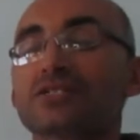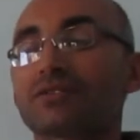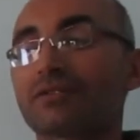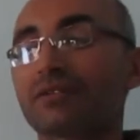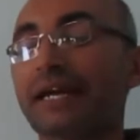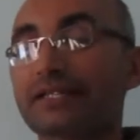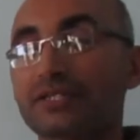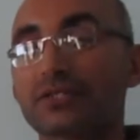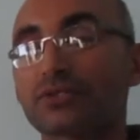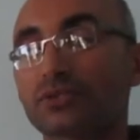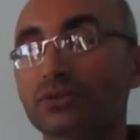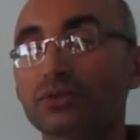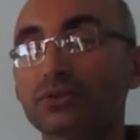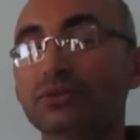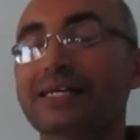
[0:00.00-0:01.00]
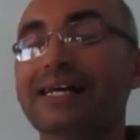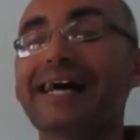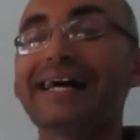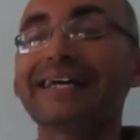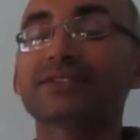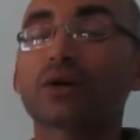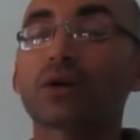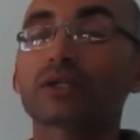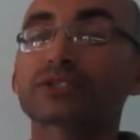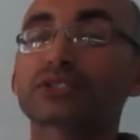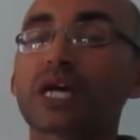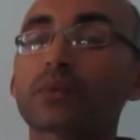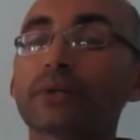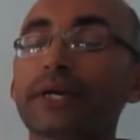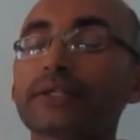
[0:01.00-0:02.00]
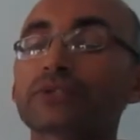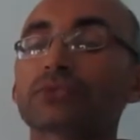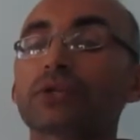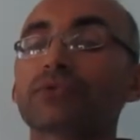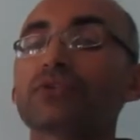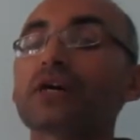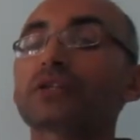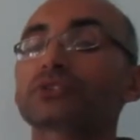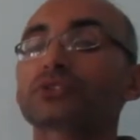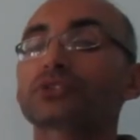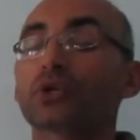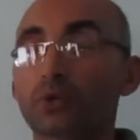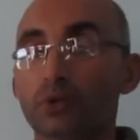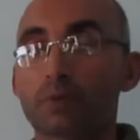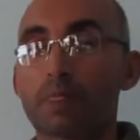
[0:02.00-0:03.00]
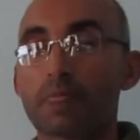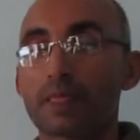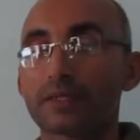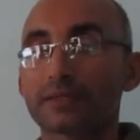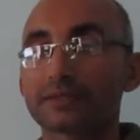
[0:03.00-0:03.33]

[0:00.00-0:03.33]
related to, and also it refers to.